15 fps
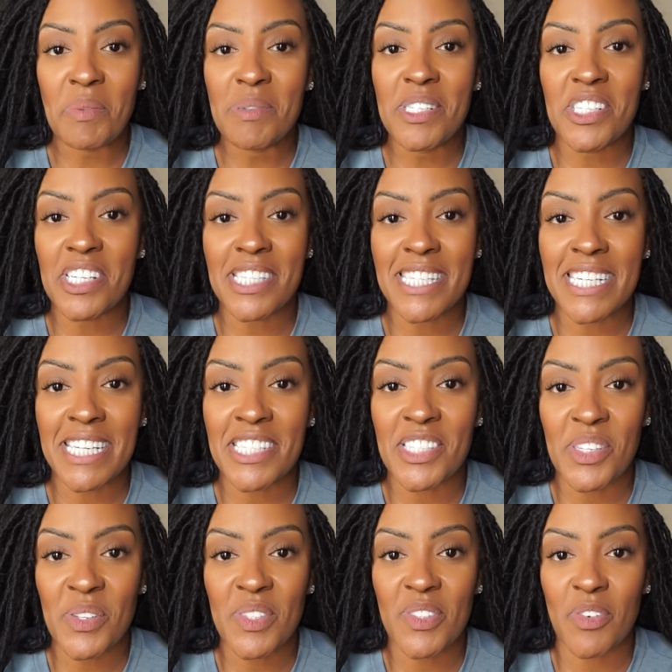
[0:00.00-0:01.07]
It was just an
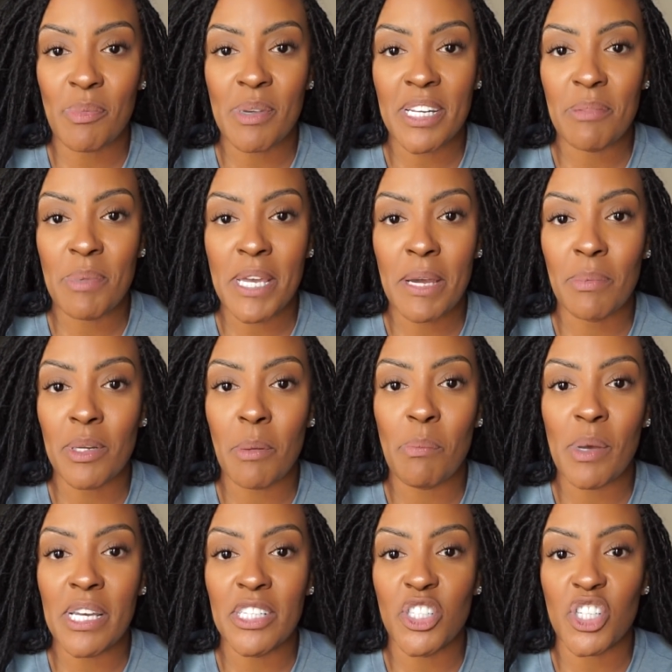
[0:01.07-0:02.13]
excuse for me to be able to
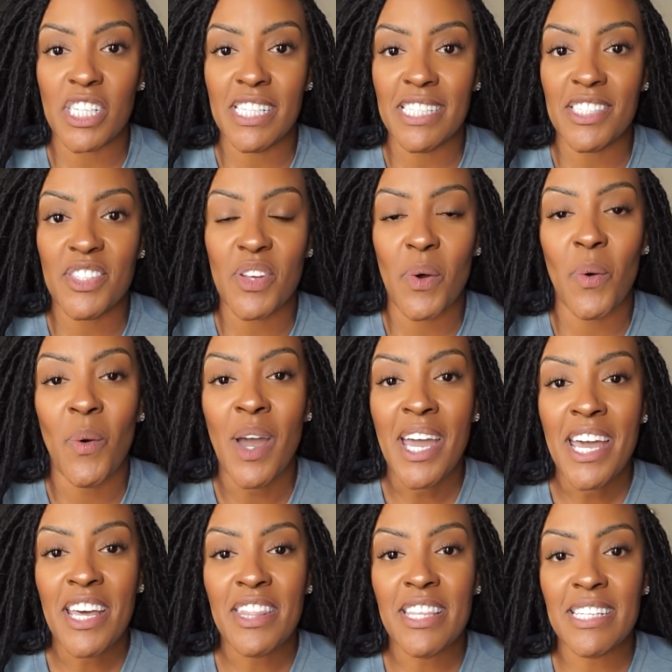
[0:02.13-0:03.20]
binge eat. So
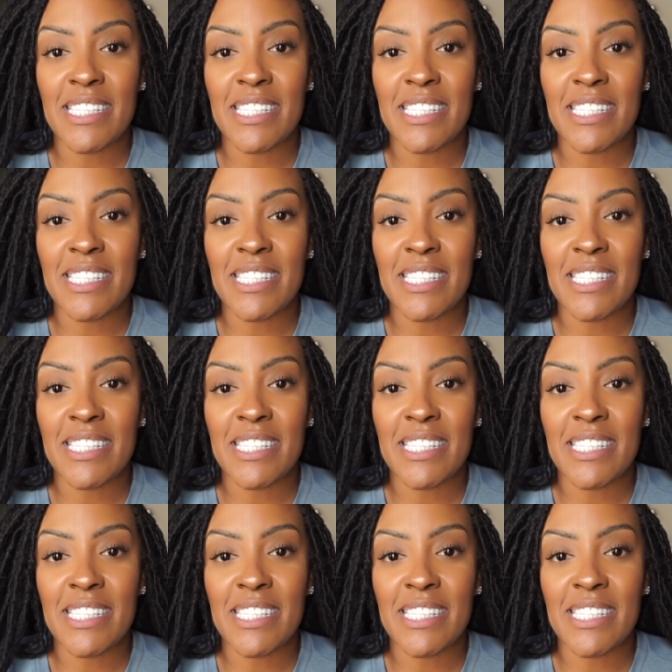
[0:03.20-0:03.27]
the